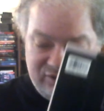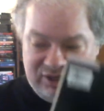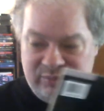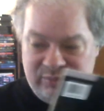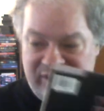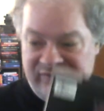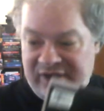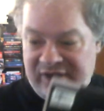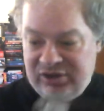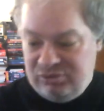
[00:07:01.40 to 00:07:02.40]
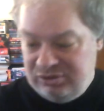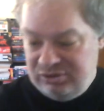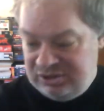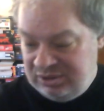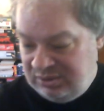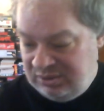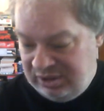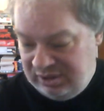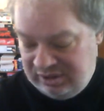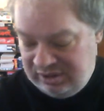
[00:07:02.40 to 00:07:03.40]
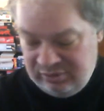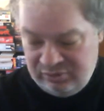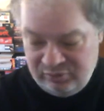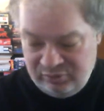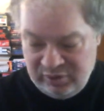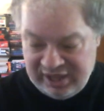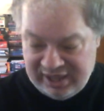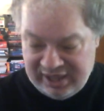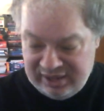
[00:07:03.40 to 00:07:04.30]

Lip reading: manufacturers that we had.